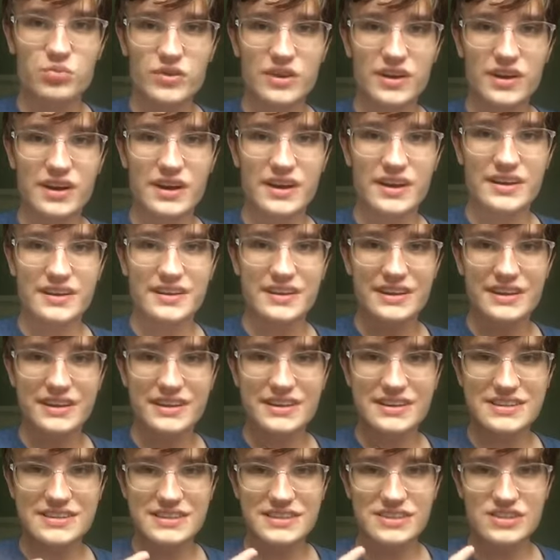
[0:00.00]
We got in the
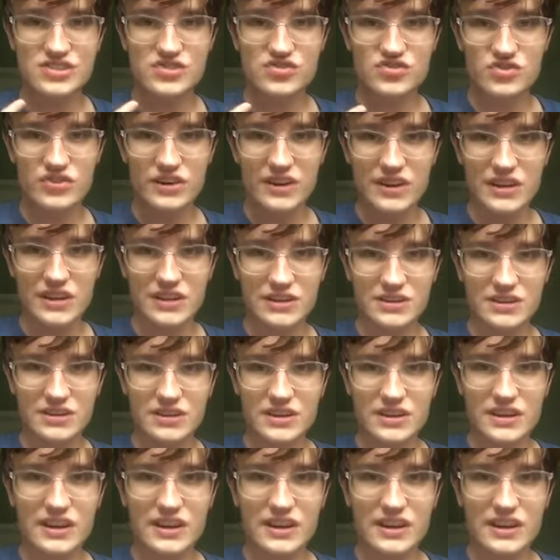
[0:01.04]
Kisses train,